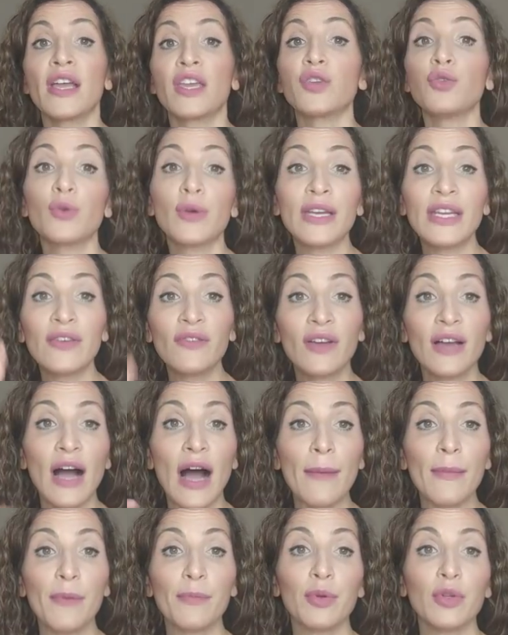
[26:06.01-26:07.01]
You can even
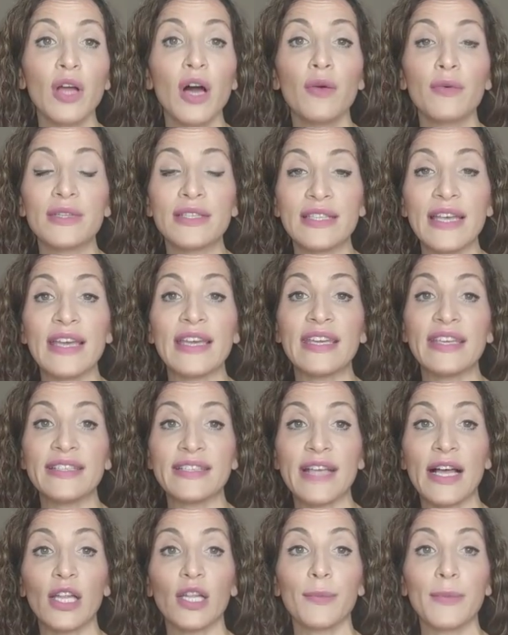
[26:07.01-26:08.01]
comment below and say,
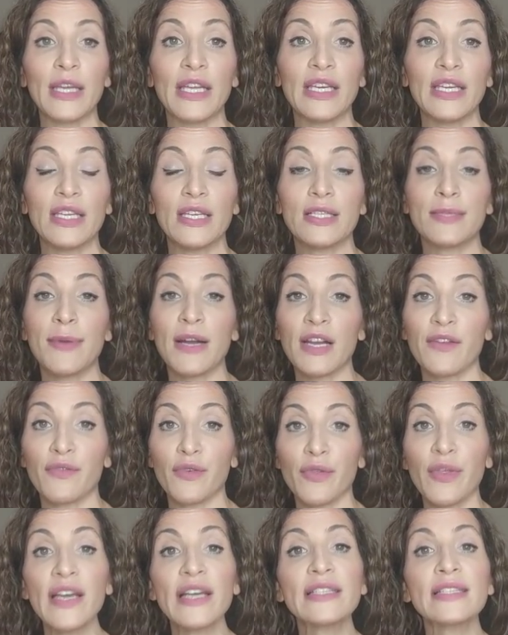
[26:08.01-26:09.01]
He's telling me he needs money
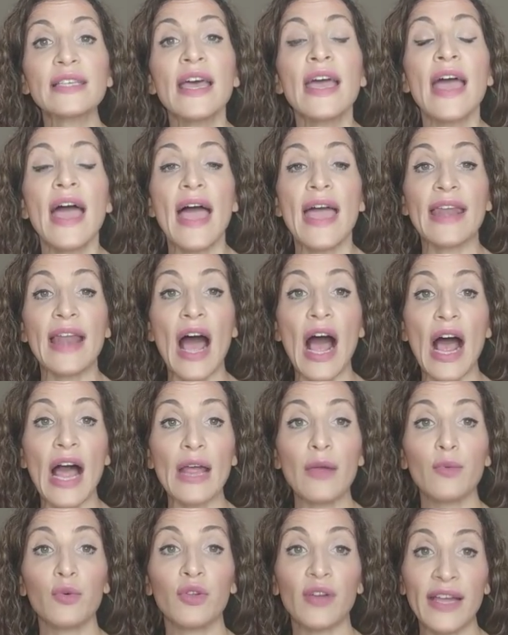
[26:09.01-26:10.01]
for this, and
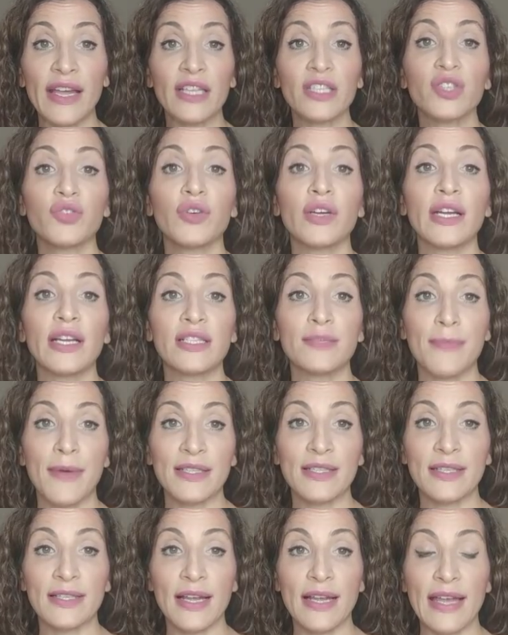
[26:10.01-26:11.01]
I will answer it as
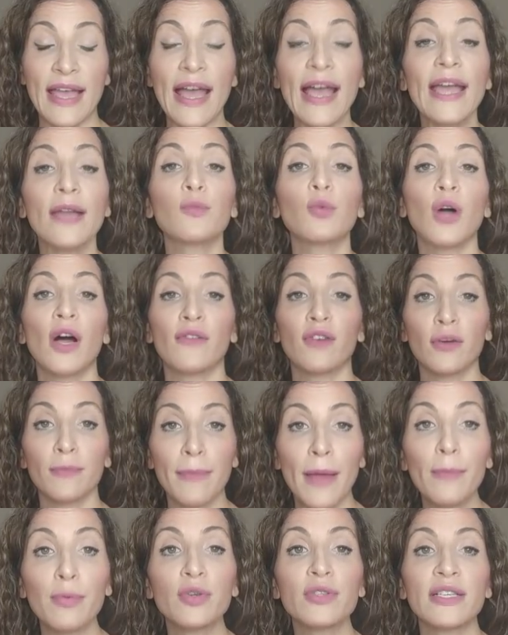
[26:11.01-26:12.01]
best as I can. We'll have our
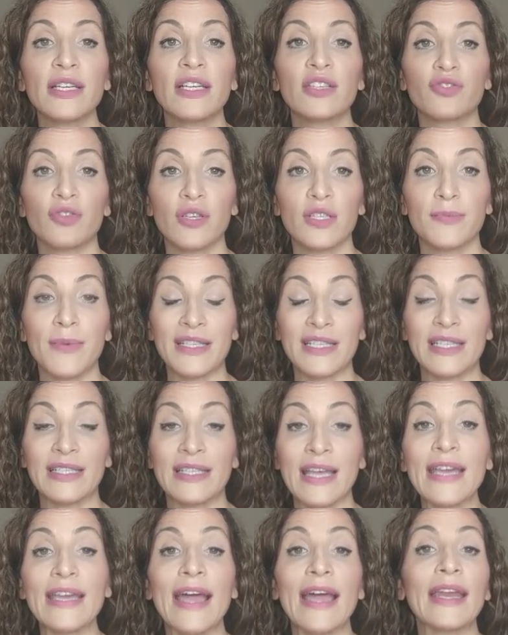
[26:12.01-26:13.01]
members answer it as best
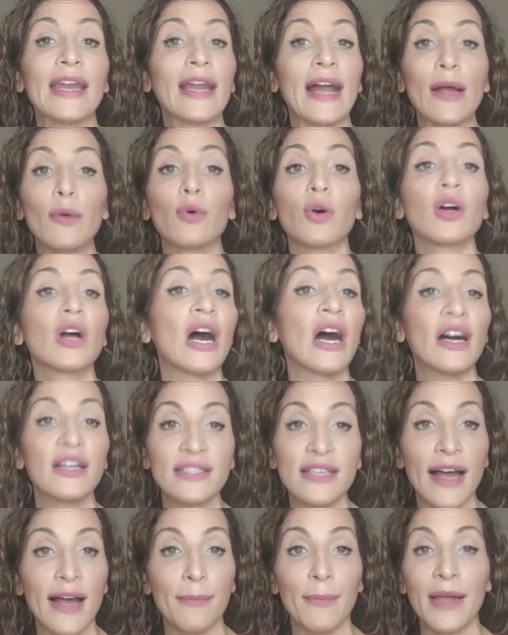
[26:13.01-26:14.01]
as they can, and I will
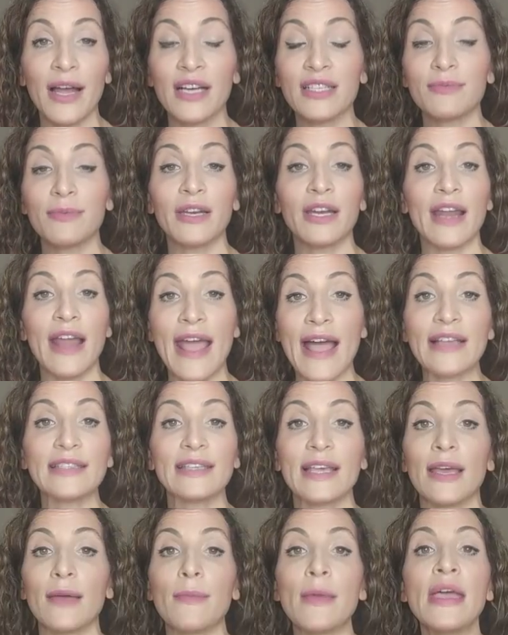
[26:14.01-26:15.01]
contact my husband and
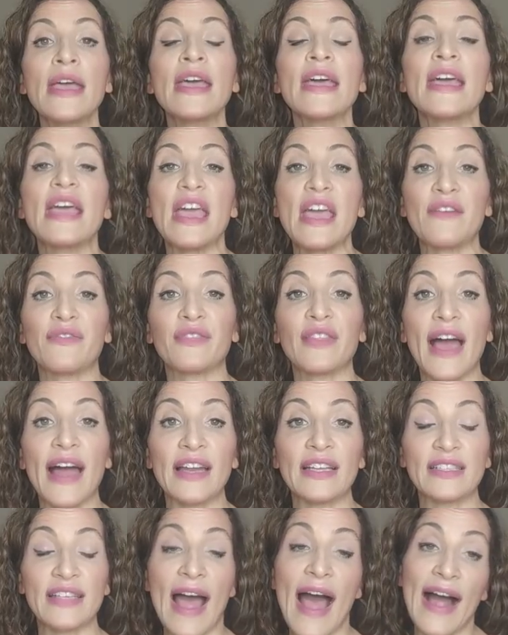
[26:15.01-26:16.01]
ask him if
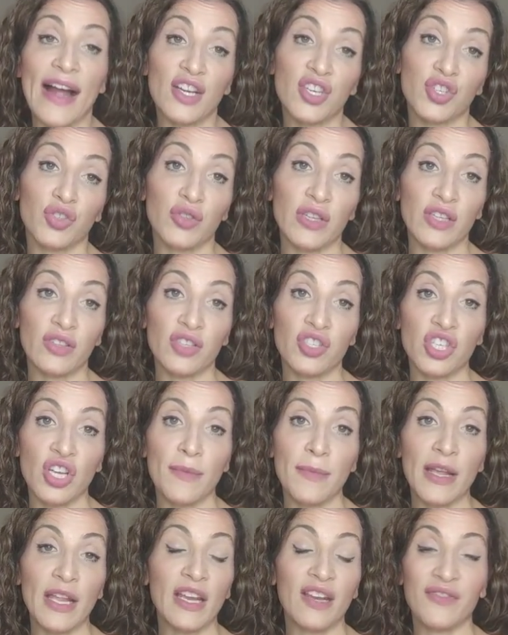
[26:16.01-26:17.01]
that is actually
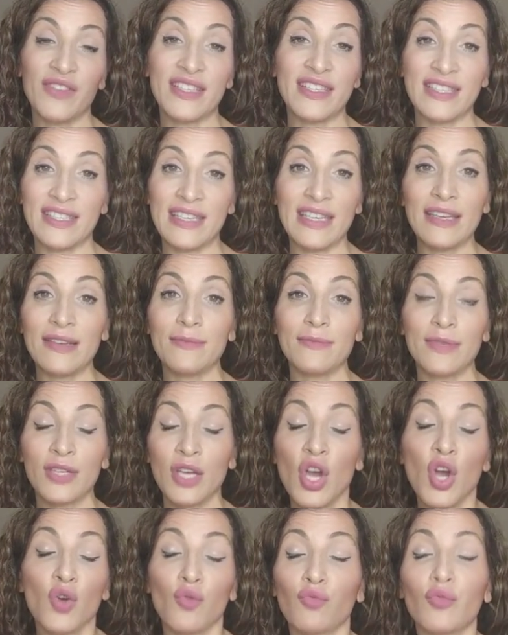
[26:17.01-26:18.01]
legitimate and if it seems
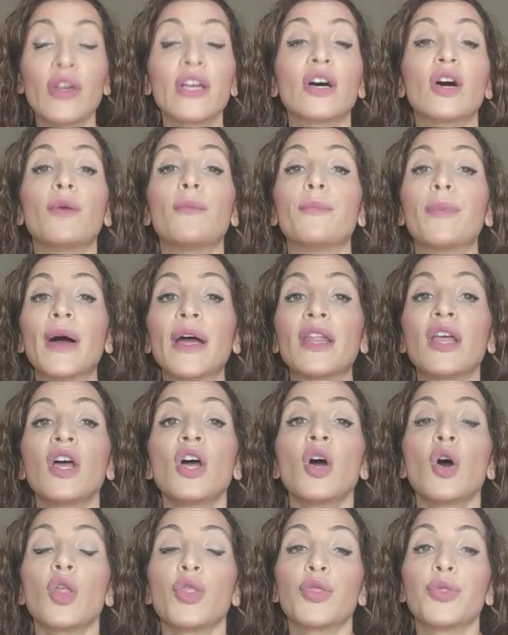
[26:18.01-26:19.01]
real. But
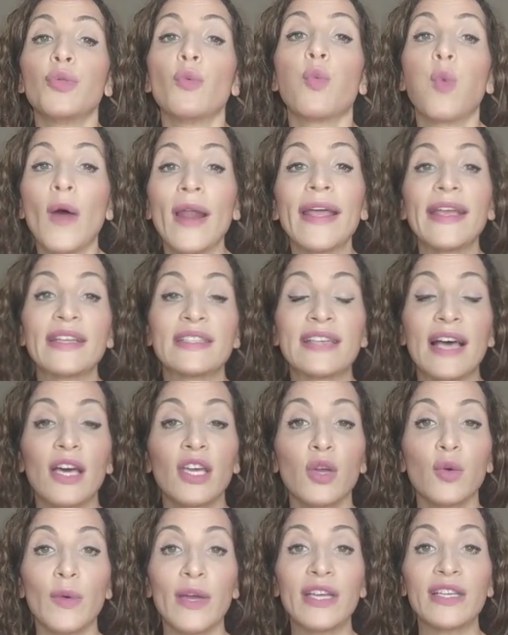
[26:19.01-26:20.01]
what I can
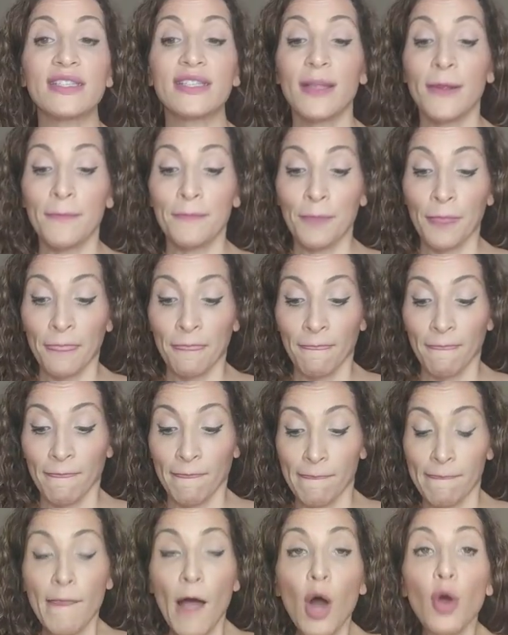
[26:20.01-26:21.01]
tell you is,
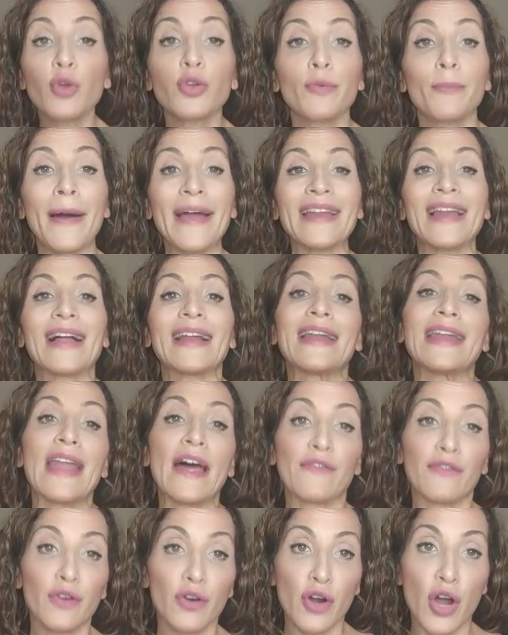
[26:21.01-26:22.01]
no, you might not
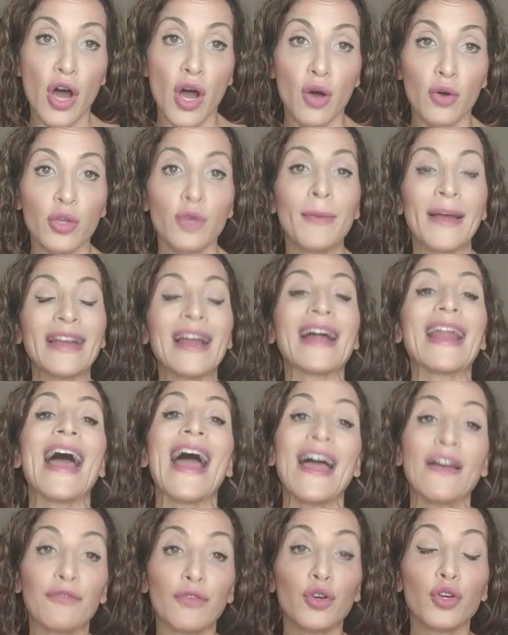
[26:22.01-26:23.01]
never know. You might not
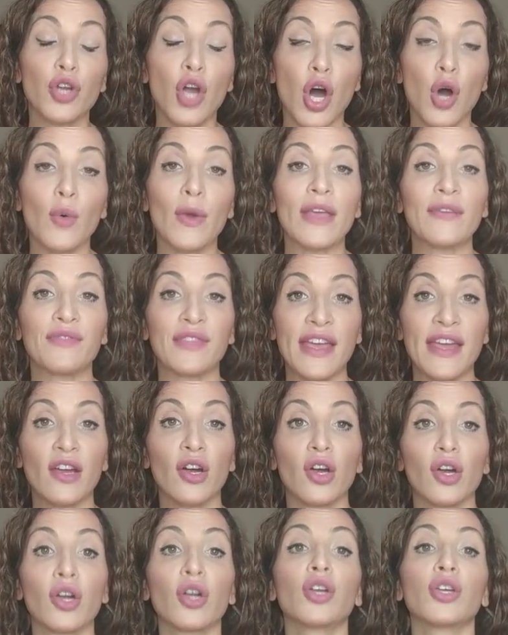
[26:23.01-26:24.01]
ever know if they
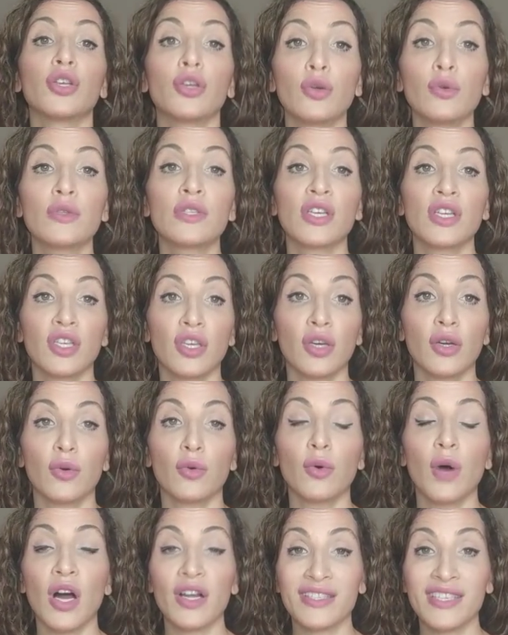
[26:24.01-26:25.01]
are using
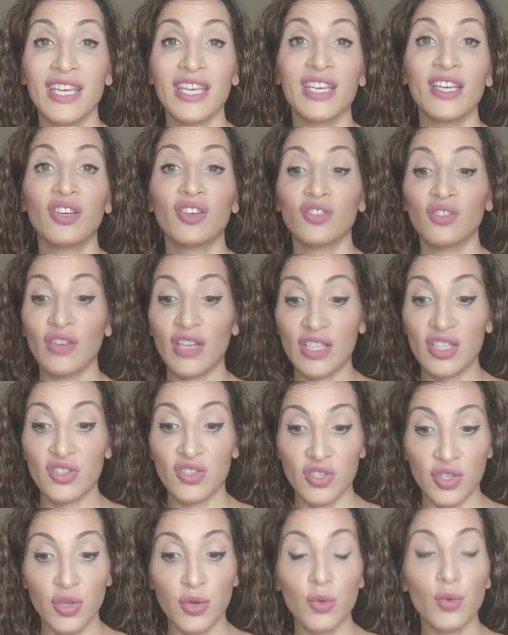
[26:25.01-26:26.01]
you until
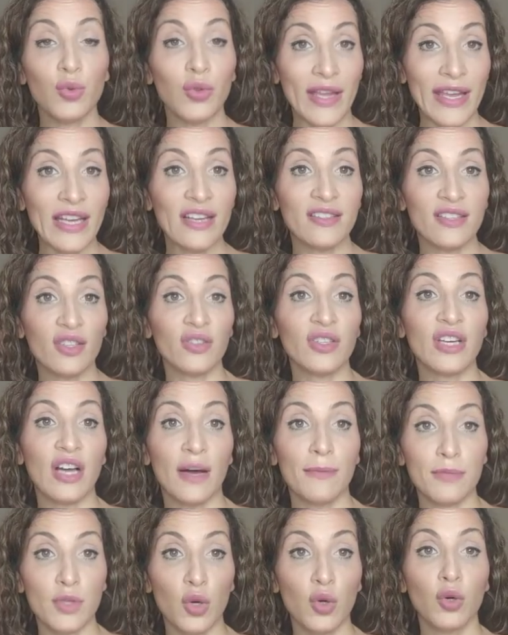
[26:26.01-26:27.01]
it's too late, until he
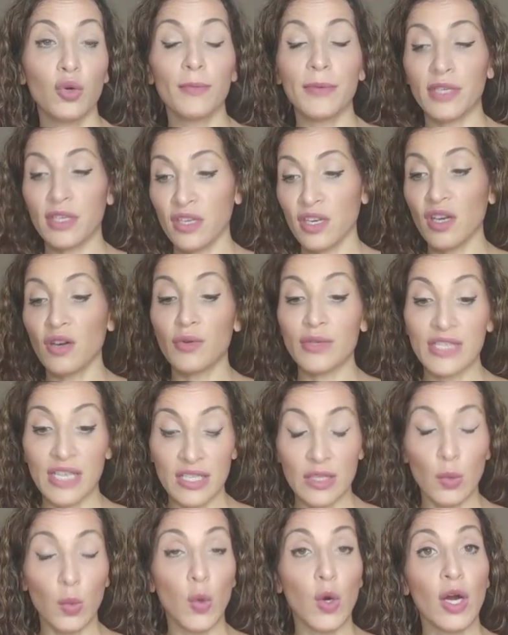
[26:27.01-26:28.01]
comes home and you know it
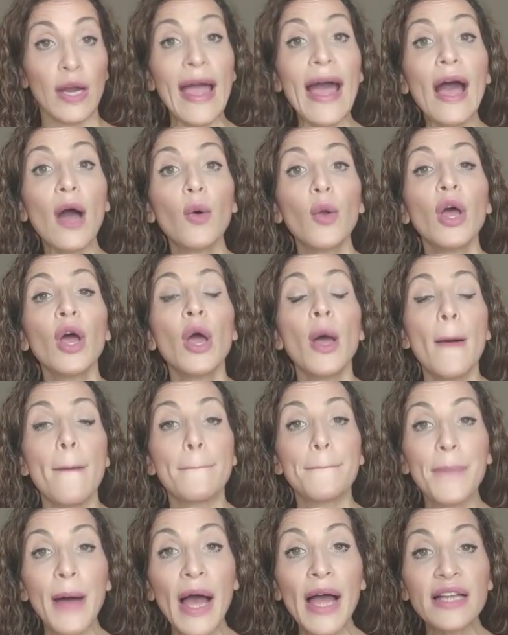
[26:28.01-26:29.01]
doesn't work out.
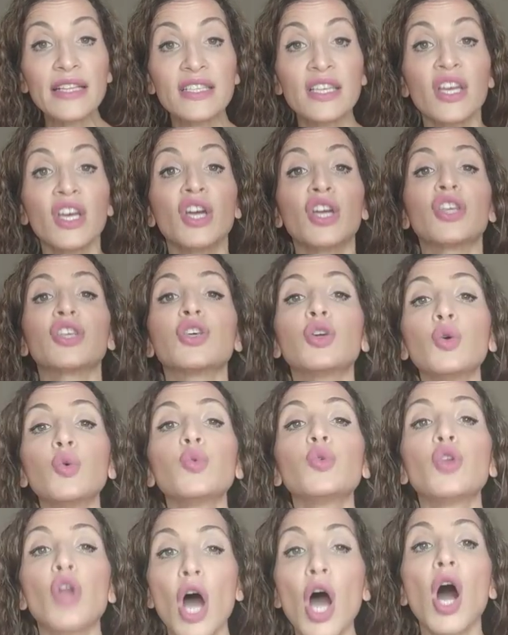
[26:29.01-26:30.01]
But
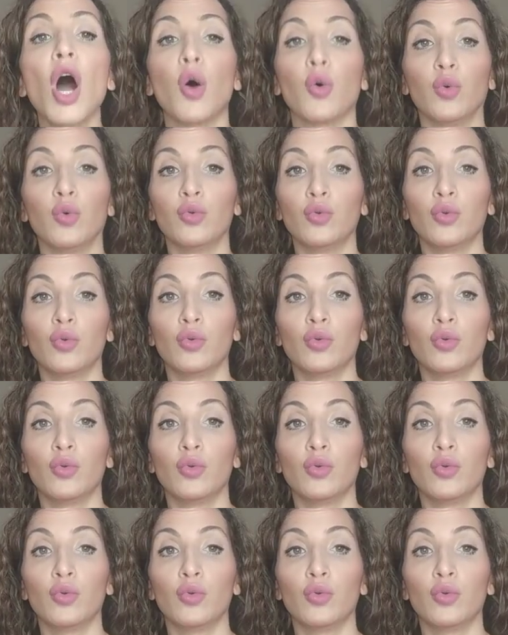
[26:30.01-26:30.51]
you know